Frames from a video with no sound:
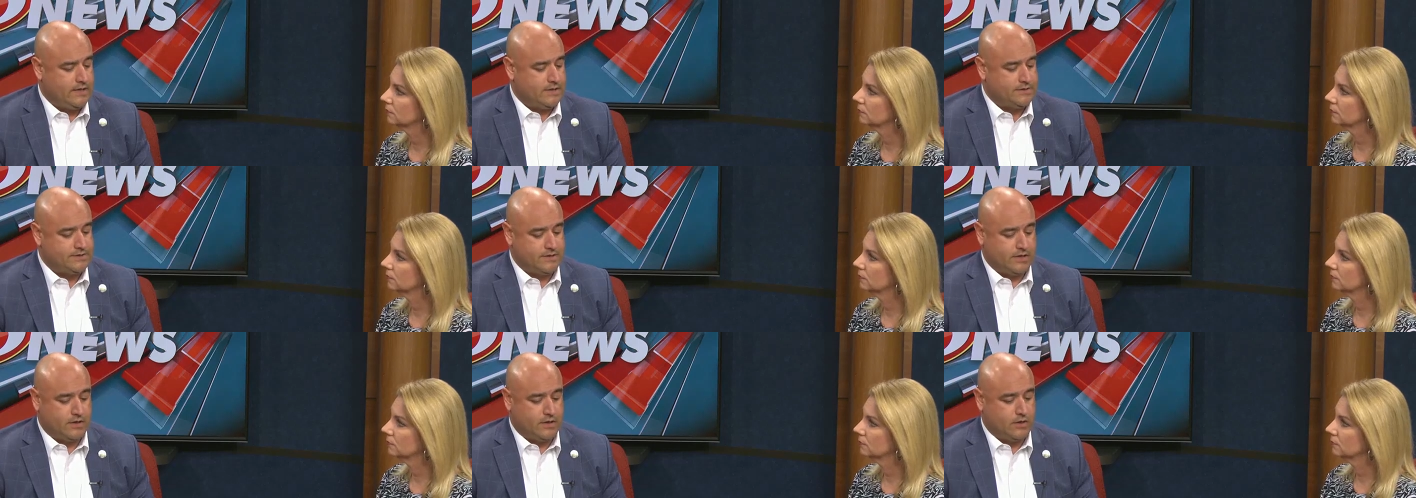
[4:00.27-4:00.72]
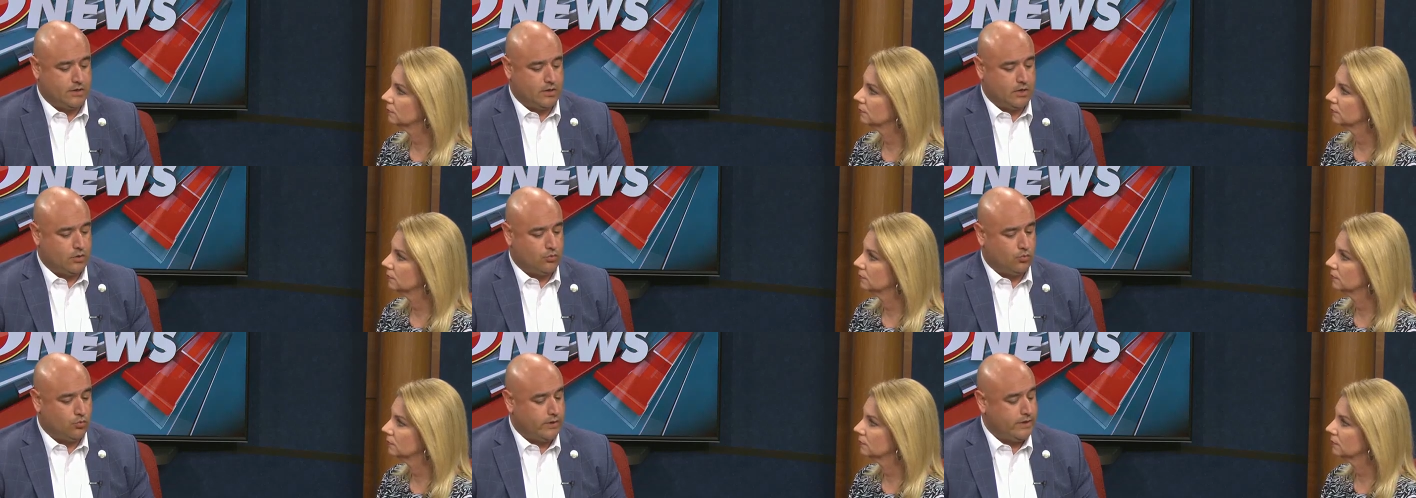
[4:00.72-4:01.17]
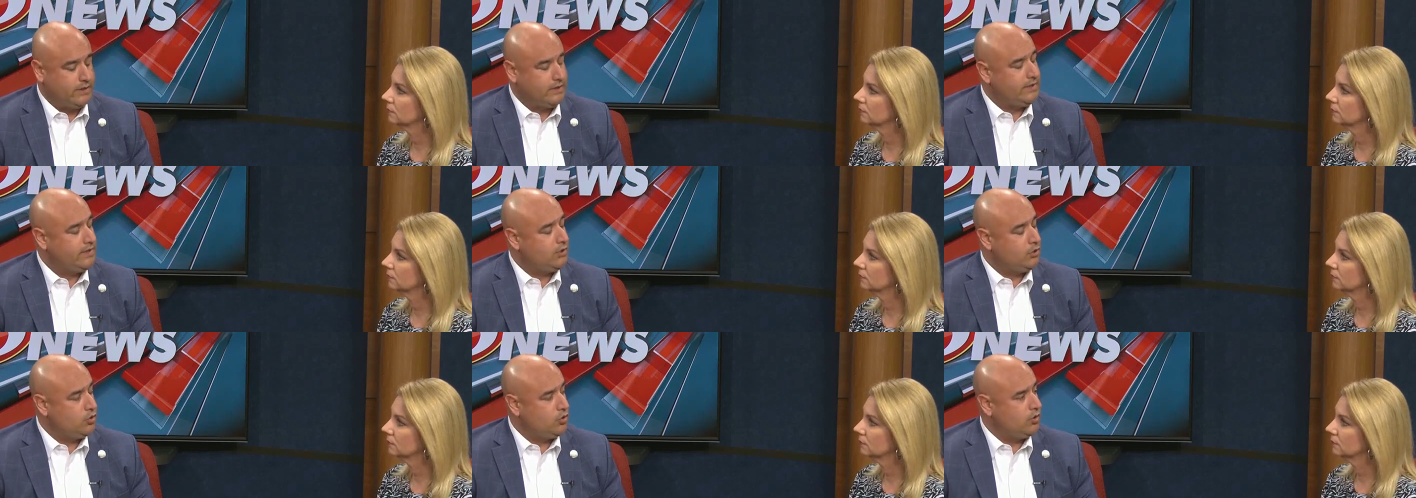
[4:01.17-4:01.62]
Speaker 1: is in a, a really
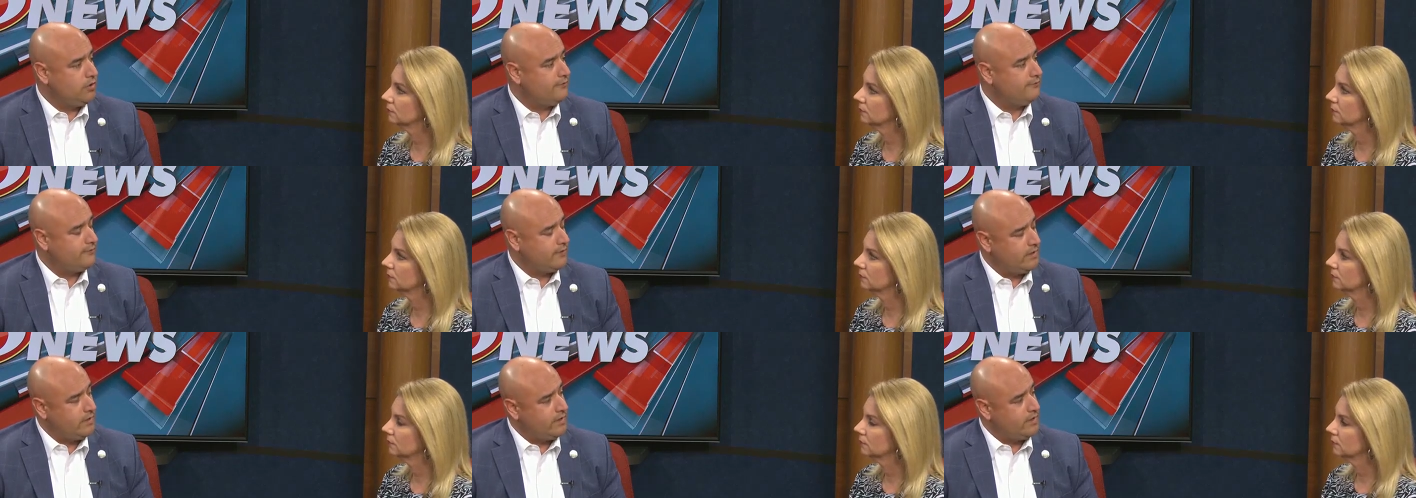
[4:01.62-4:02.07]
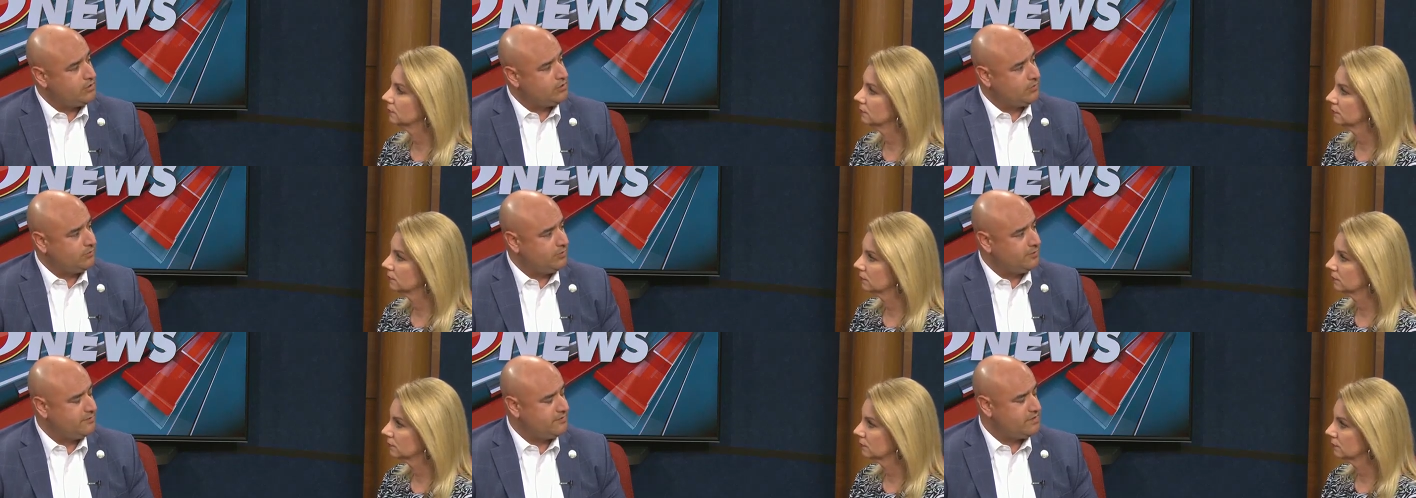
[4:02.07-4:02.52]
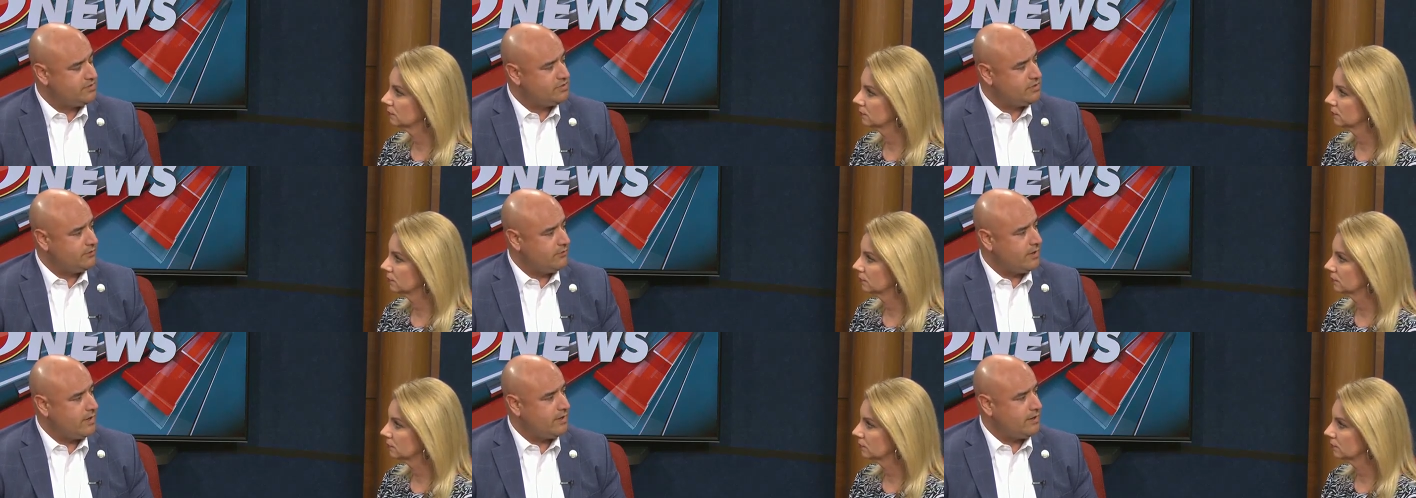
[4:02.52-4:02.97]
good financial position
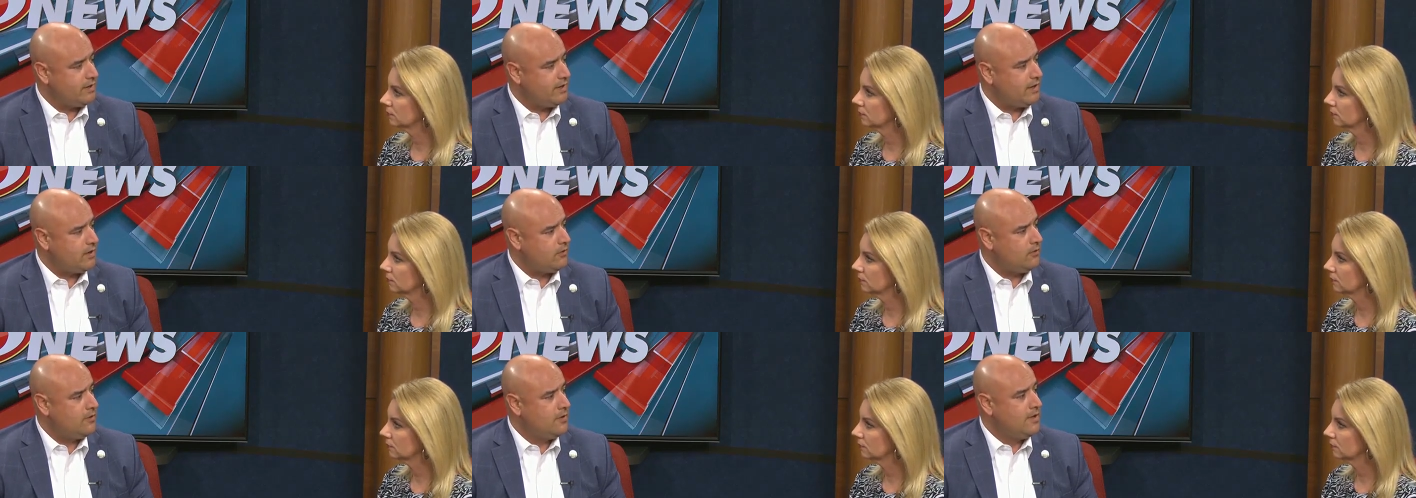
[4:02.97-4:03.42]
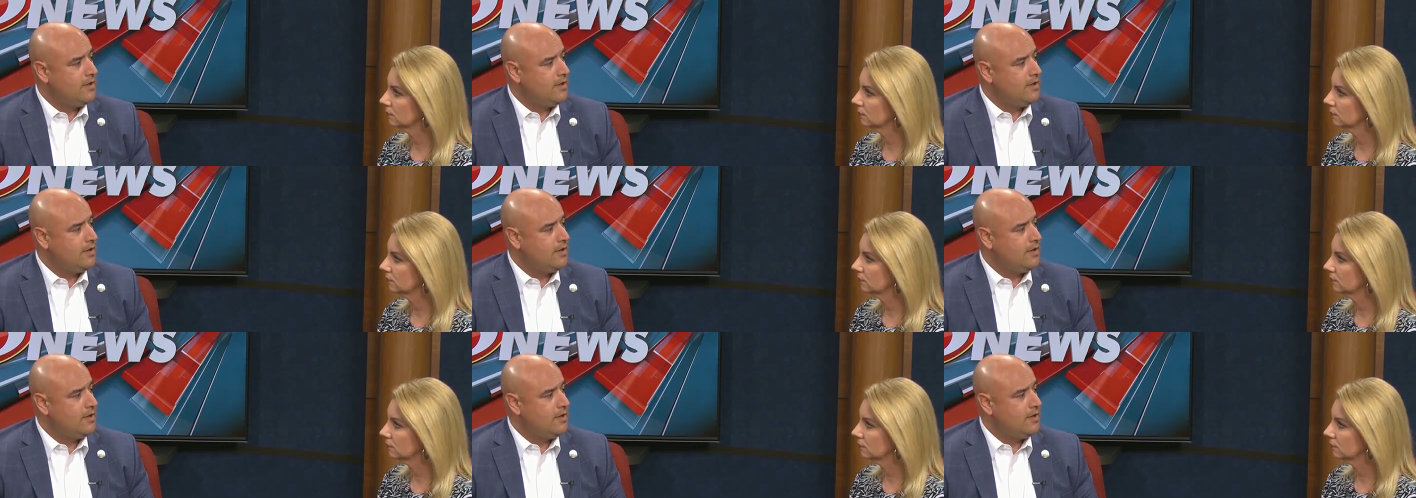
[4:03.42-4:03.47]
right now,